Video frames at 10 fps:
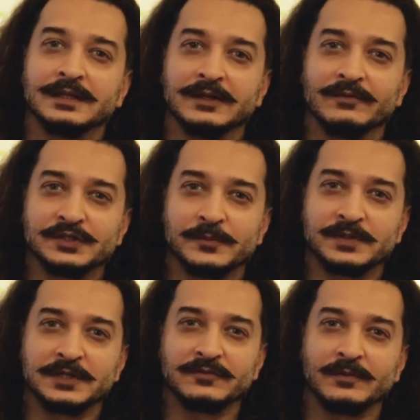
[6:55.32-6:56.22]
There were
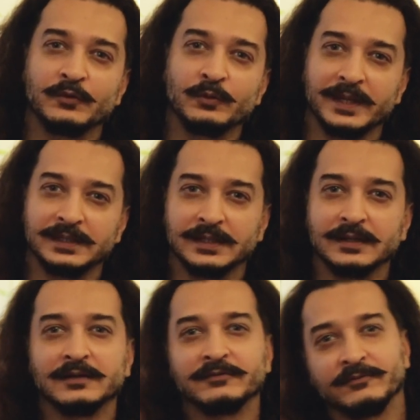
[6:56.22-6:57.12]
gypsies from
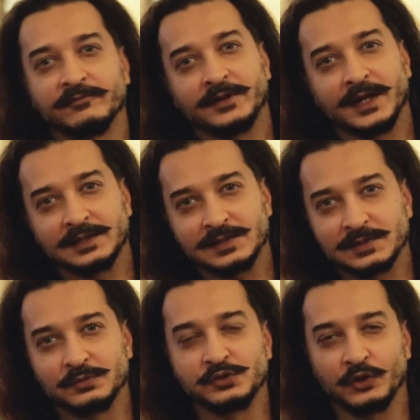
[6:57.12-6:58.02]
Romania, from
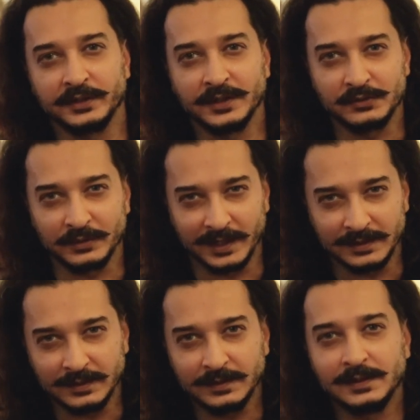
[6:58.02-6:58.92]
France, who joined in
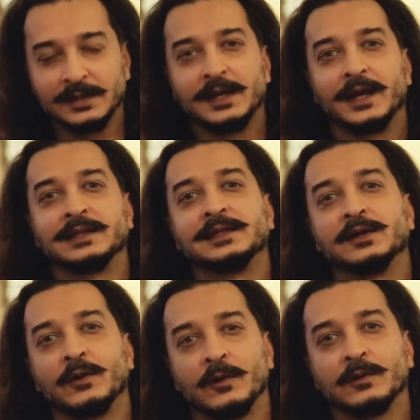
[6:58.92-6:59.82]
together. And
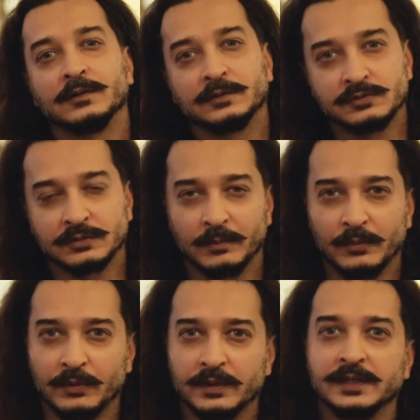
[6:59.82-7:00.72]
they all took
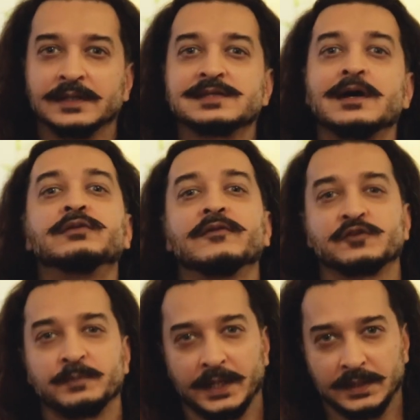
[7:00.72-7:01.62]
abode in the south of
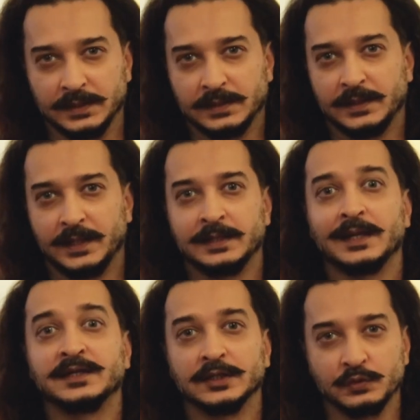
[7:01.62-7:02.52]
Spain,
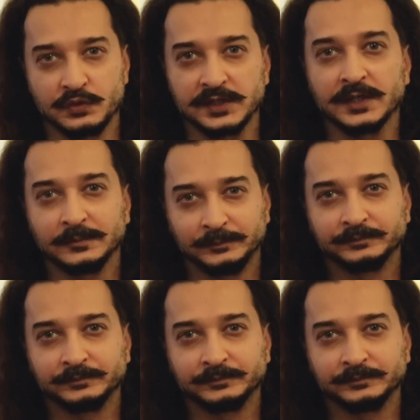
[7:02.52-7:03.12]
in Andalusia.